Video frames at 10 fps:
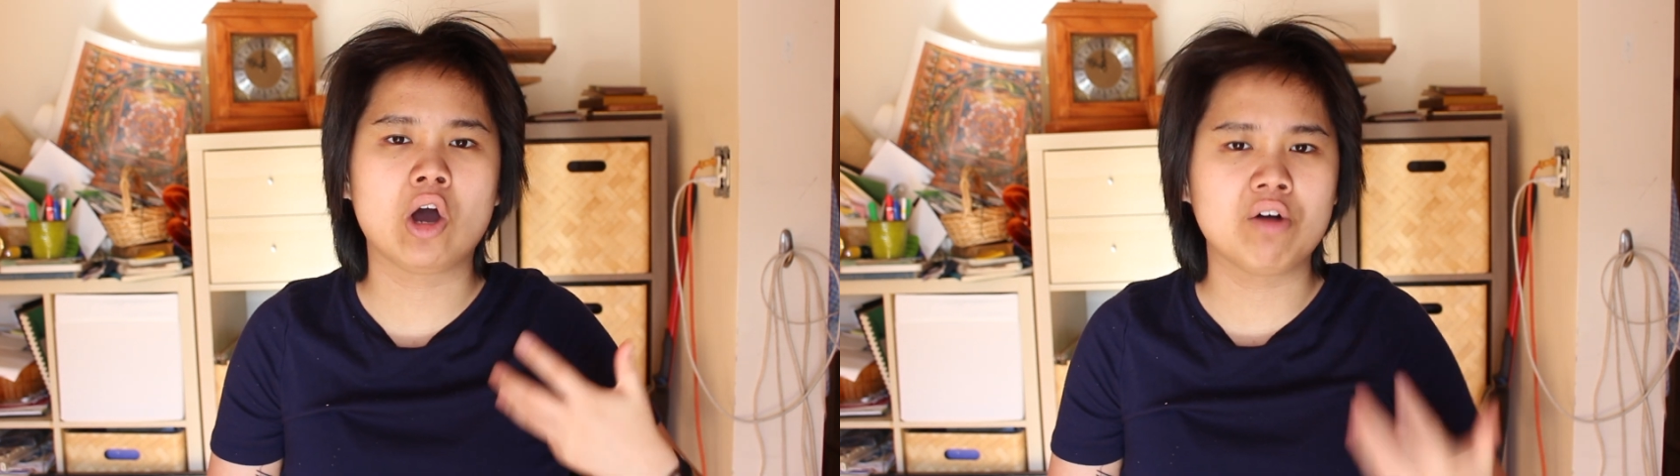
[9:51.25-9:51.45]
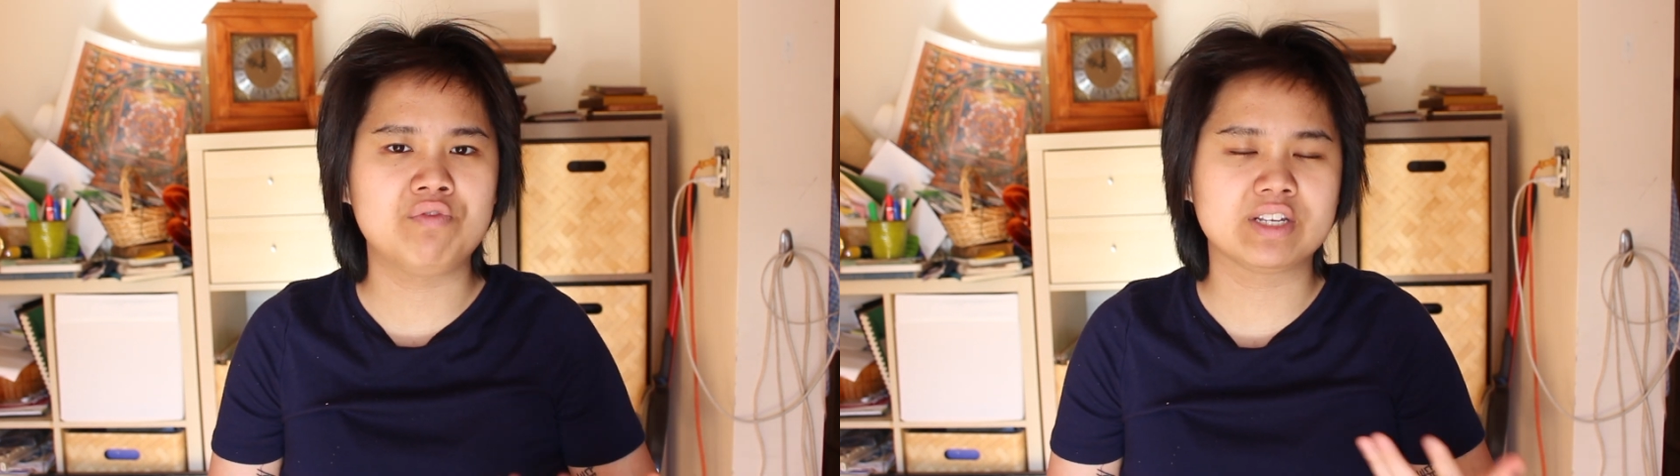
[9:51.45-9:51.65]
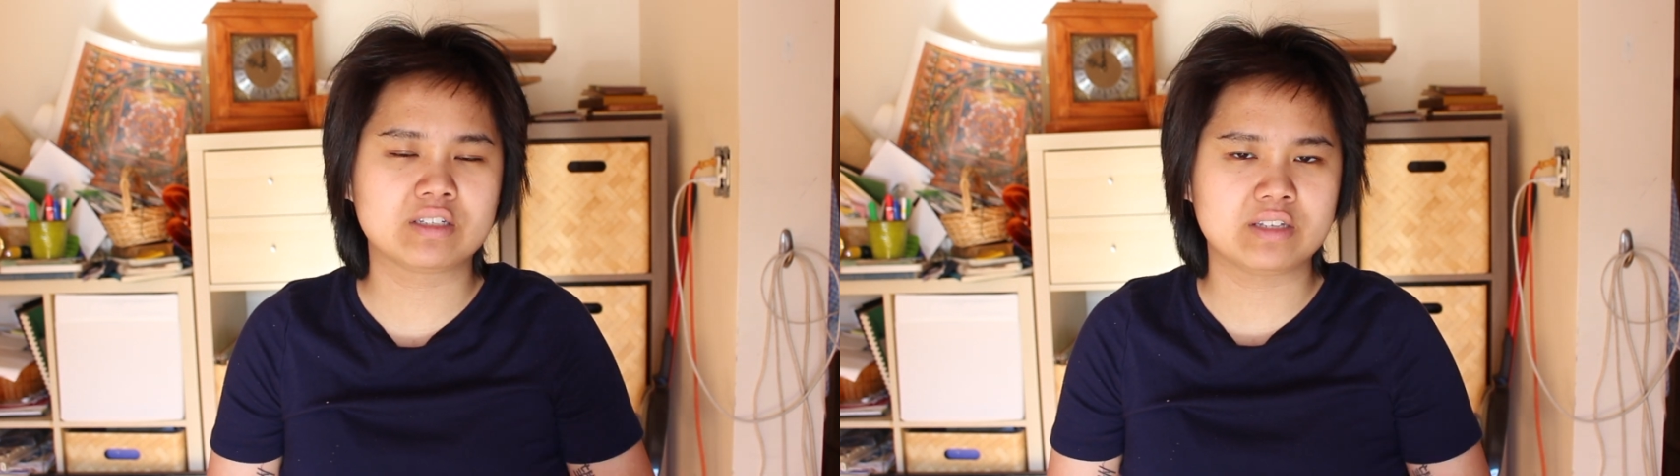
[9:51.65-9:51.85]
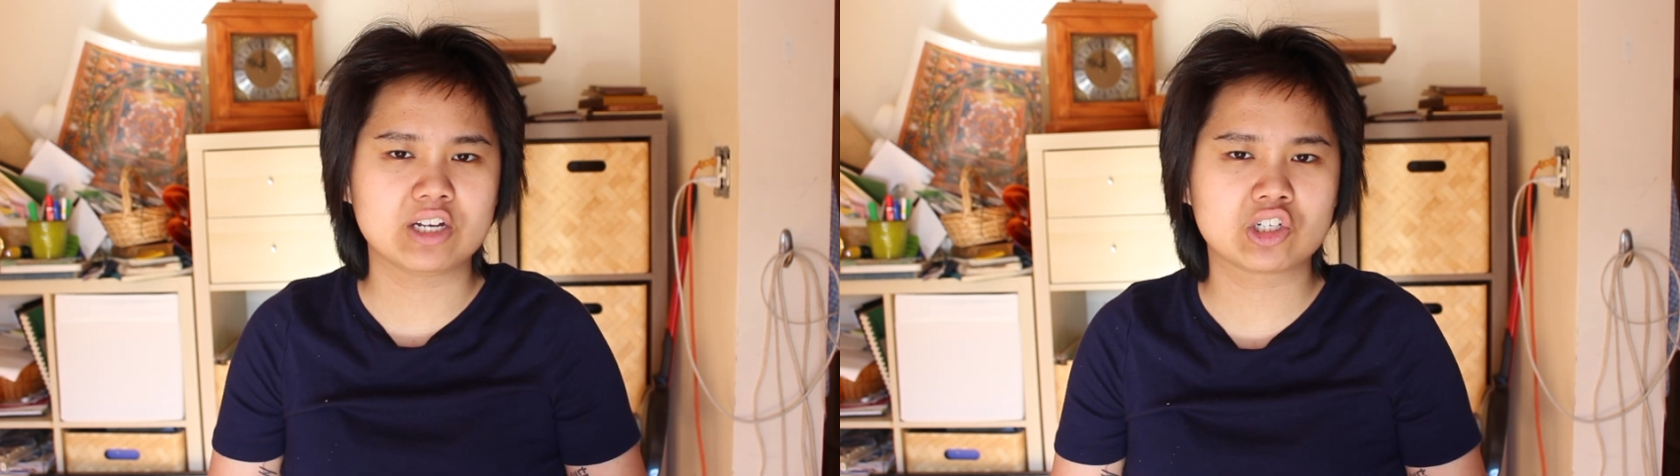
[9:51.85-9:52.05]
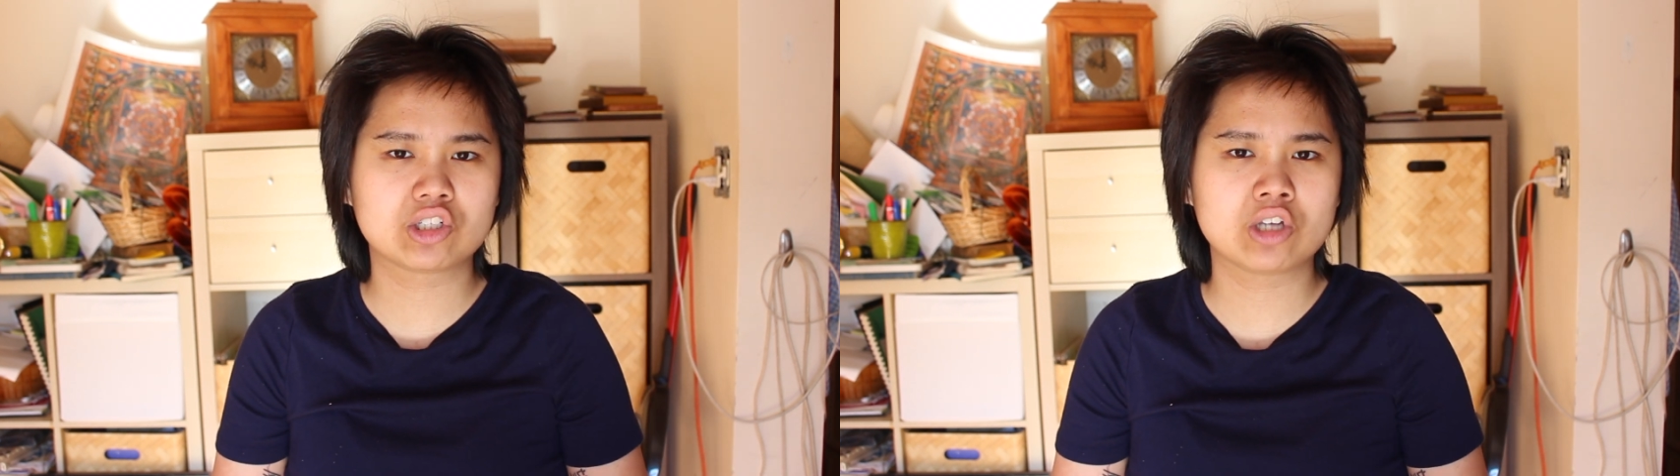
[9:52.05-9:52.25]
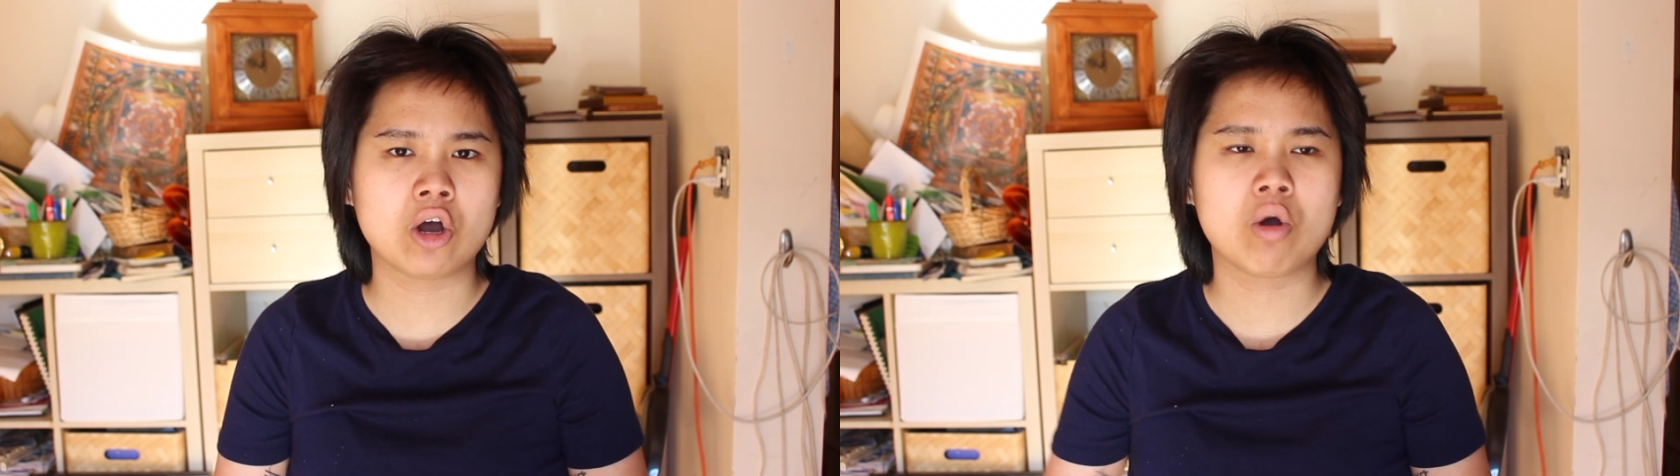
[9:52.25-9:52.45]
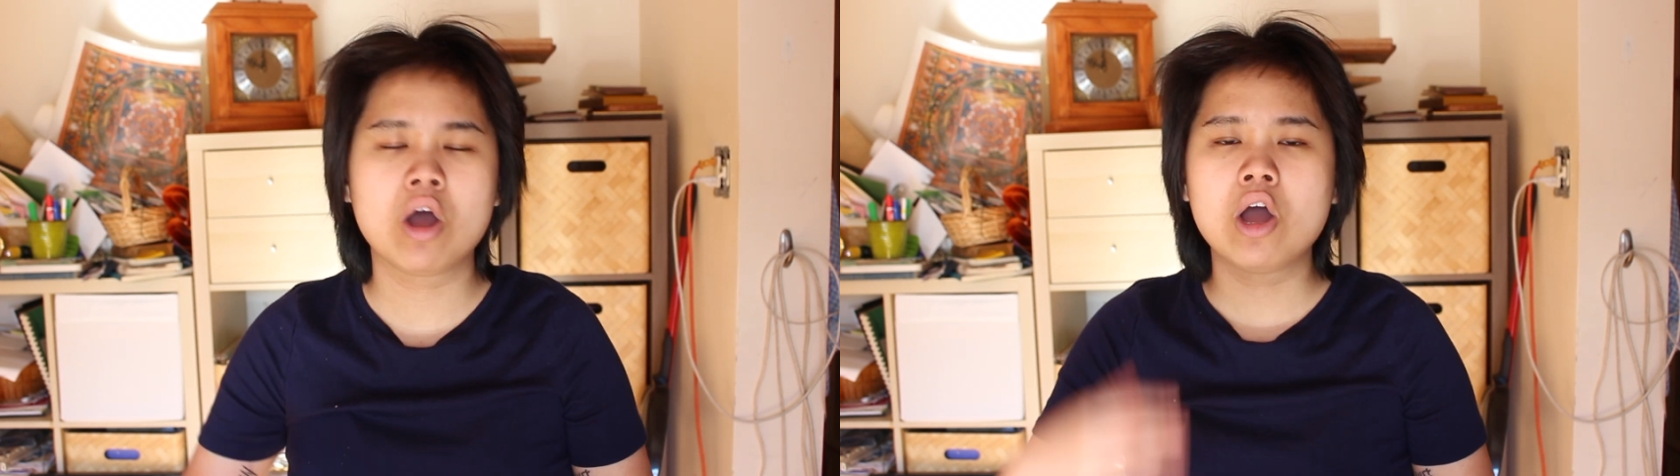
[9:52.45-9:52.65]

of this dish. So